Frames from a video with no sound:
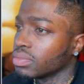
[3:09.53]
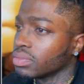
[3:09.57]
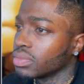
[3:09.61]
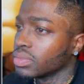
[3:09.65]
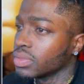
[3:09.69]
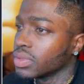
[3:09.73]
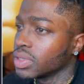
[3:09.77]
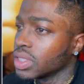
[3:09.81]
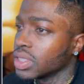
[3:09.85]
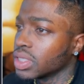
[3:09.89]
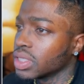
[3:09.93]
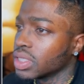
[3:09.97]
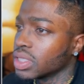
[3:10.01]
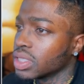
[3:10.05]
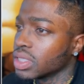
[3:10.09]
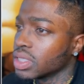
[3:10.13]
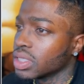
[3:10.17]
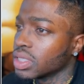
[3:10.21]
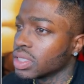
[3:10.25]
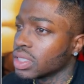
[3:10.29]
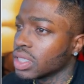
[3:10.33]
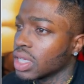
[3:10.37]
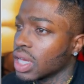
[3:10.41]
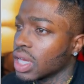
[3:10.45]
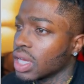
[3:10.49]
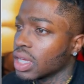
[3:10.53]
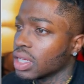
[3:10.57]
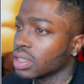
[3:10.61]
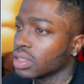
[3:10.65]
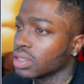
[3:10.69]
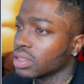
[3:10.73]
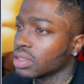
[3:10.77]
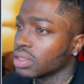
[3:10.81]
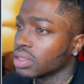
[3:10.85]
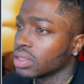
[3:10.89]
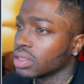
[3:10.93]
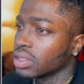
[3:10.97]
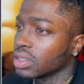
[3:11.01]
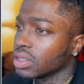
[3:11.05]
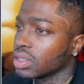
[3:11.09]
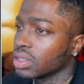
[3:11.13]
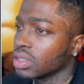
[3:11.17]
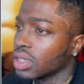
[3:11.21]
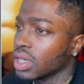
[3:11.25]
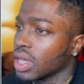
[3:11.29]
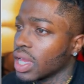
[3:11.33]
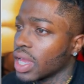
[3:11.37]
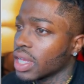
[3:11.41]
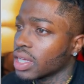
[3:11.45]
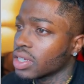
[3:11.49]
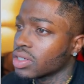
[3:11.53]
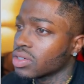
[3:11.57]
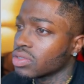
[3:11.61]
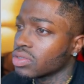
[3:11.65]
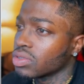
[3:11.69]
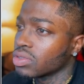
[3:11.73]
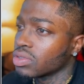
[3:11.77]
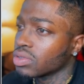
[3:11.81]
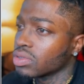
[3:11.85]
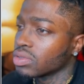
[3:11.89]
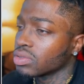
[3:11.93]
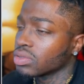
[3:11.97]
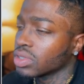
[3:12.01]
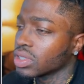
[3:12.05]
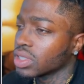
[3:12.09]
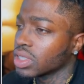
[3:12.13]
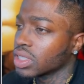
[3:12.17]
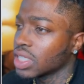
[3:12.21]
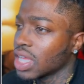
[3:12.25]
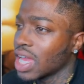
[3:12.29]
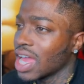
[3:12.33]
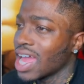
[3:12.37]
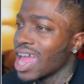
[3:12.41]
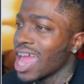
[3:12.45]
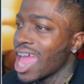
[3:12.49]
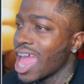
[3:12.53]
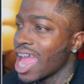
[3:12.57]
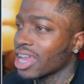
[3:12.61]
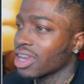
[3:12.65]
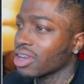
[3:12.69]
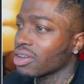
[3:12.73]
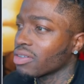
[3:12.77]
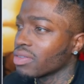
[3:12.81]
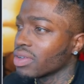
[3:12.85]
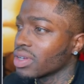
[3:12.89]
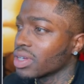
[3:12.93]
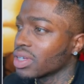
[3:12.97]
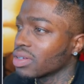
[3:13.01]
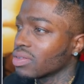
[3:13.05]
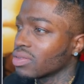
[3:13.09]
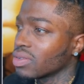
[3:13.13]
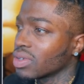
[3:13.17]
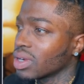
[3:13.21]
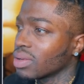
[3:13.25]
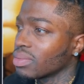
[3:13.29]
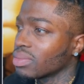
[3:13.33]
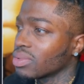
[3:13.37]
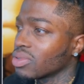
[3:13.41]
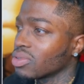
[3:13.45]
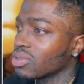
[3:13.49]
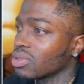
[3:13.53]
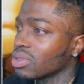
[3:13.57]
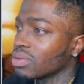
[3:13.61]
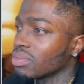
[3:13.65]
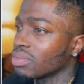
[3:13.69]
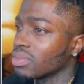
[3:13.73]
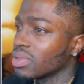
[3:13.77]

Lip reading: This is not it's not accurate what I'm doing,